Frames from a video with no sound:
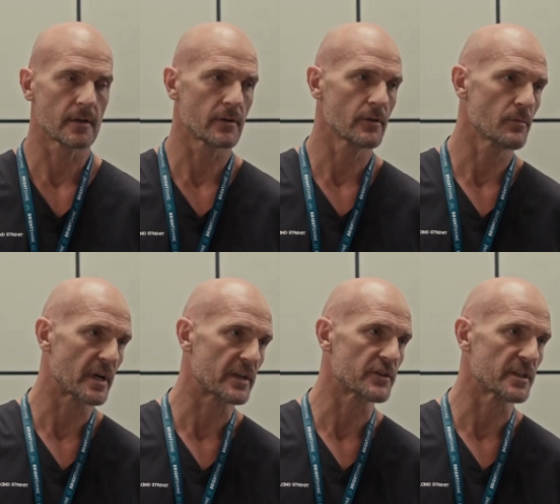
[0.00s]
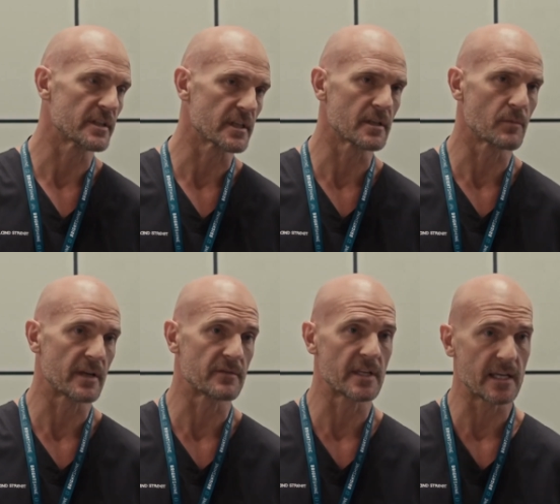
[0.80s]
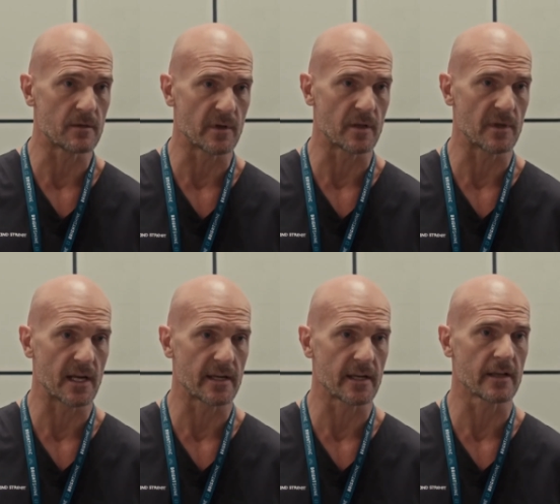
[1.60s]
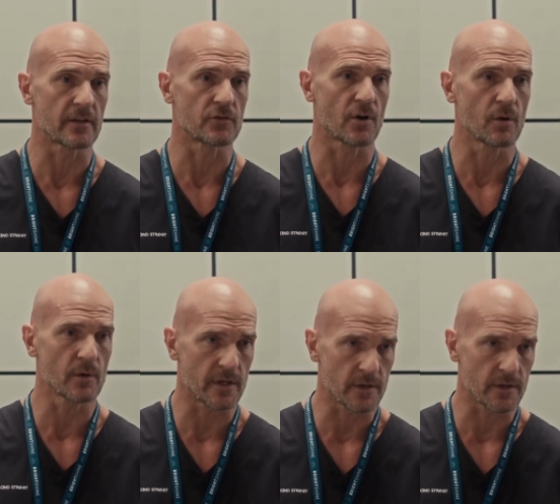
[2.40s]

No, but she's in Maeve's head, manipulating and controlling